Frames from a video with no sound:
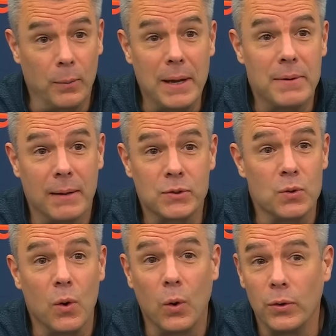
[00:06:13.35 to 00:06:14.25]
Maybe I'm
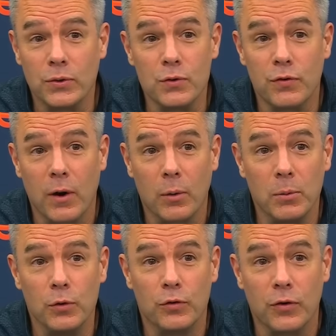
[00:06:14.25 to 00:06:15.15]
too old and too far
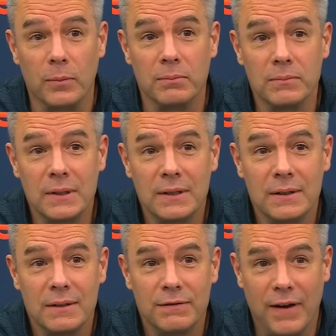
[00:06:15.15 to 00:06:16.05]
removed from
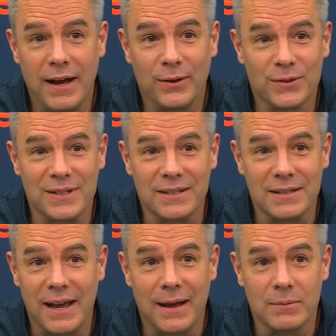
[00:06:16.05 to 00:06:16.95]
finals and
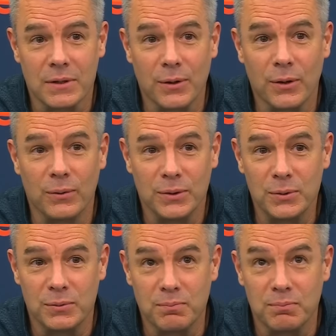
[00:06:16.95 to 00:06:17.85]
exams. No, no. When
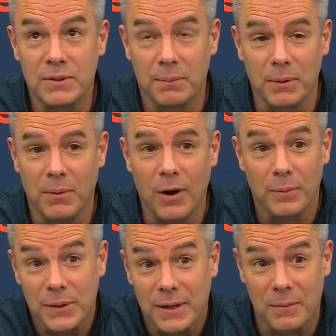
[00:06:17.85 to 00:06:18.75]
you tip the ball
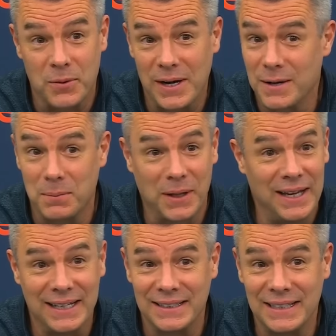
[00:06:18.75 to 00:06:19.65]
up, you come ready to
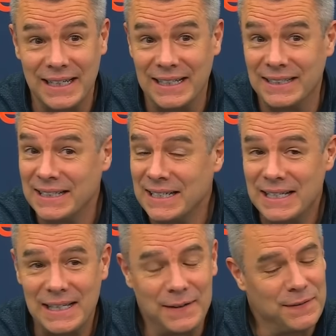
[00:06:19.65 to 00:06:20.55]
play, and, and
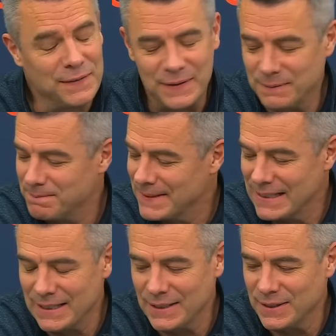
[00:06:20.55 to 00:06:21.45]
if
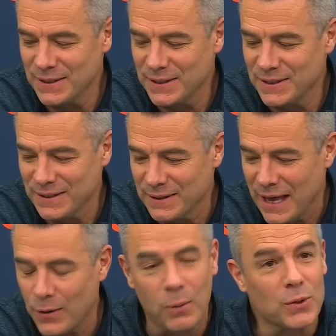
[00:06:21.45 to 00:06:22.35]

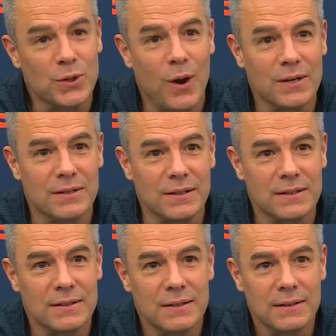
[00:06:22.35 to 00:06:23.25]
that almost cost
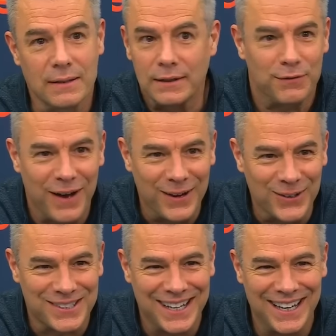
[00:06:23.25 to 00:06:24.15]
us, not the
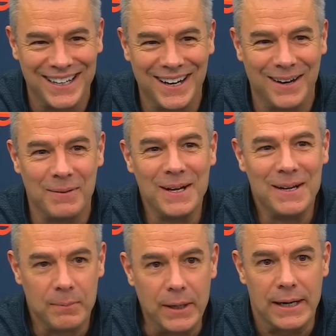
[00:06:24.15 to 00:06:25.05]
finals, um,
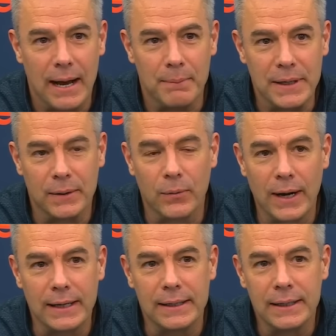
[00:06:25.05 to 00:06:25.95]
but not being
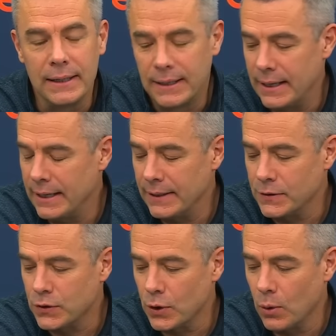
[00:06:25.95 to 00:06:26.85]
ready,
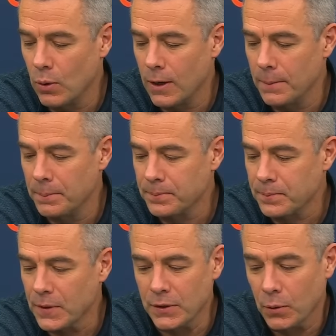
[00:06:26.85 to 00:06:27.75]
and so um,
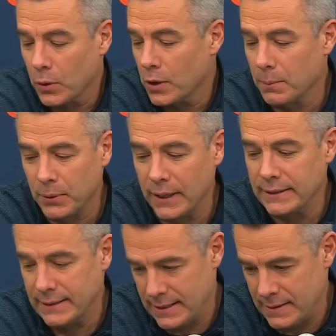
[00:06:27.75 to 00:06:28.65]
you know, we're going to play
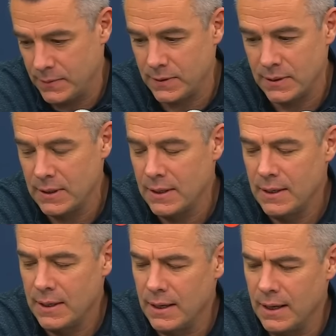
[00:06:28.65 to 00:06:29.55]
teams
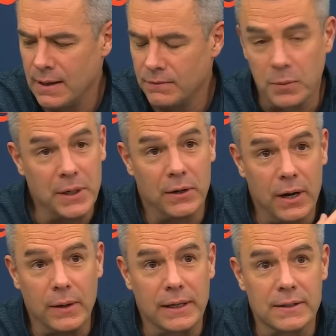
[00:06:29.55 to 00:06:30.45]
uh, from here on
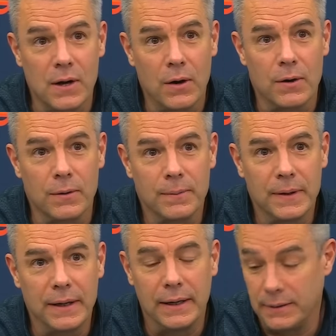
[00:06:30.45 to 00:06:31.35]
out, it gets harder.
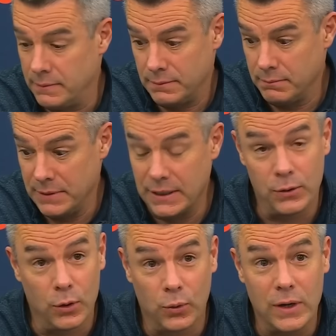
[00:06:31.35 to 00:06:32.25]
And meaning
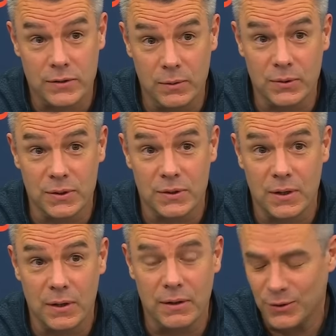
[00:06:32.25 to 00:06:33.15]
Northwestern was the
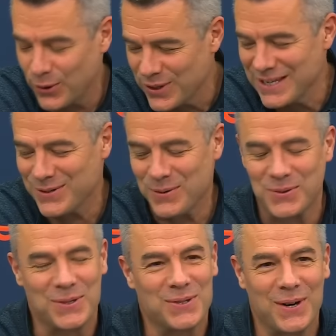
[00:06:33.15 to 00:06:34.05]
start of the, Northeastern
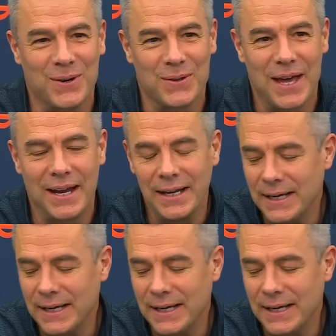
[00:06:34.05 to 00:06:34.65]
was the start of that.